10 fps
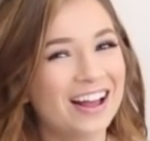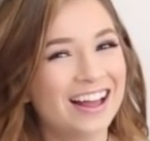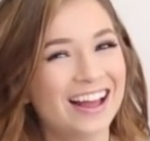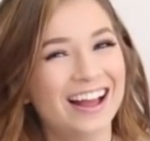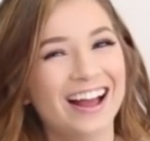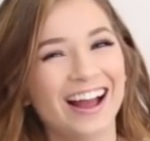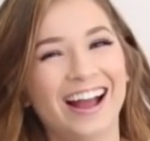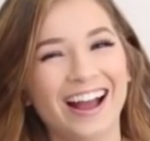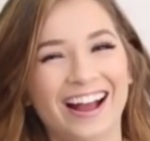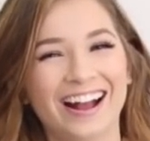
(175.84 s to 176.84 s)

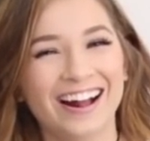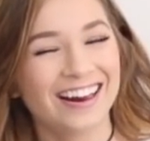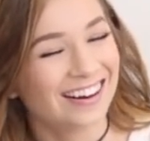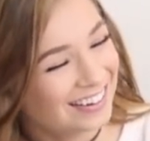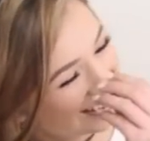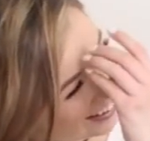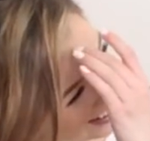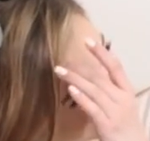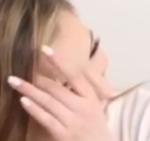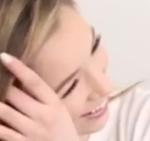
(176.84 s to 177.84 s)

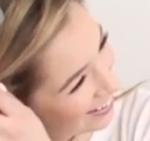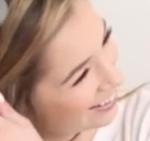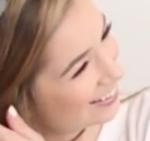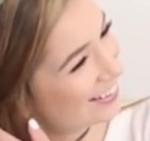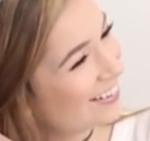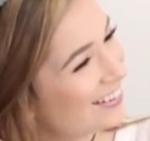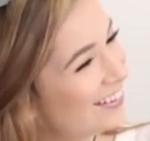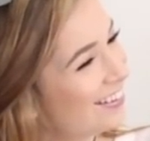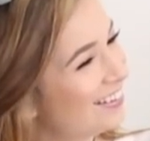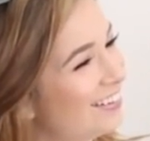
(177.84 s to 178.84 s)

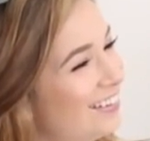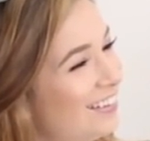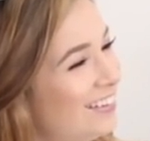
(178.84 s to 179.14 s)
The person shown says nothing.